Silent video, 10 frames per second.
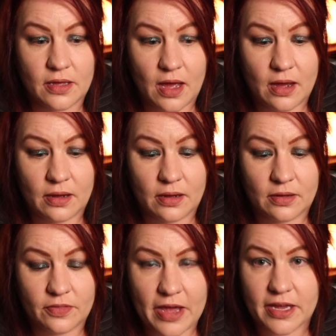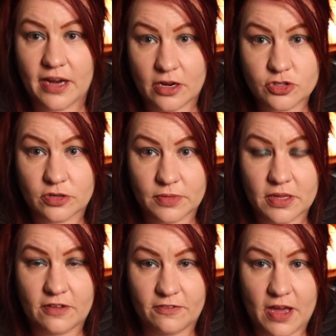that conundrum
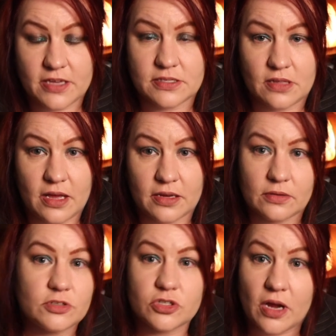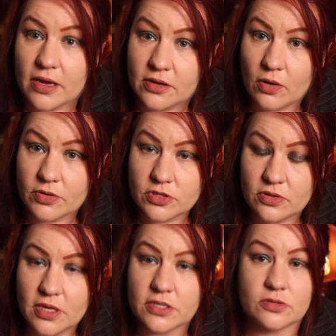that they face, like, should I go and
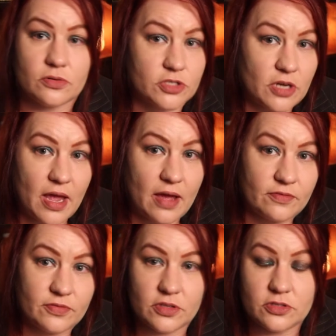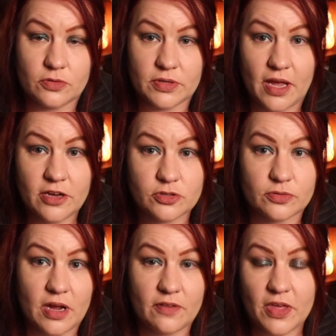do this or should I do it
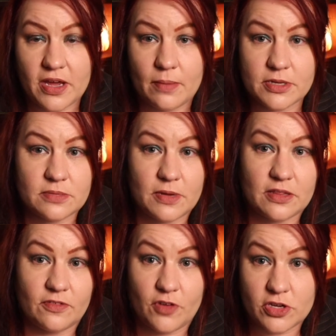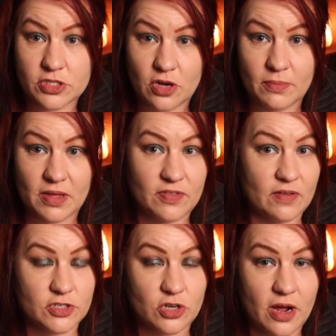natural? Now, if they're coming to me the first time, they've
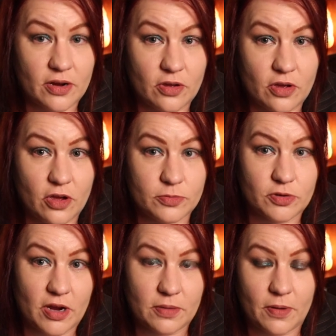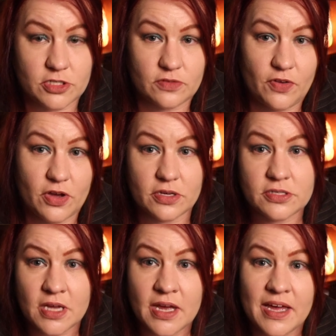never tried herbs or acupuncture
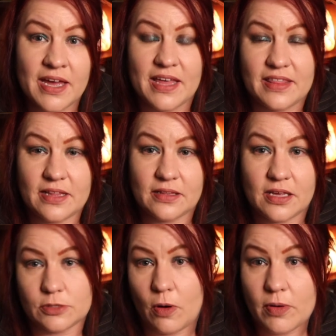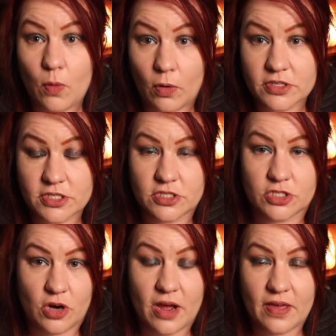first, then it's probably warranted to
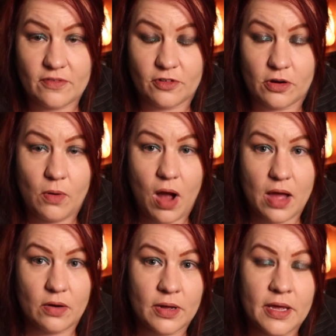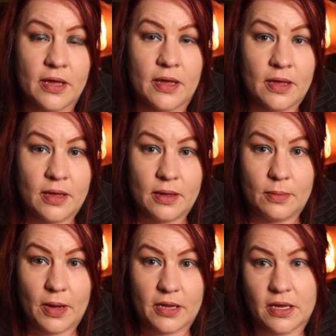try that for a while.
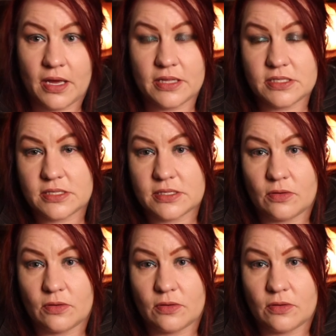But it's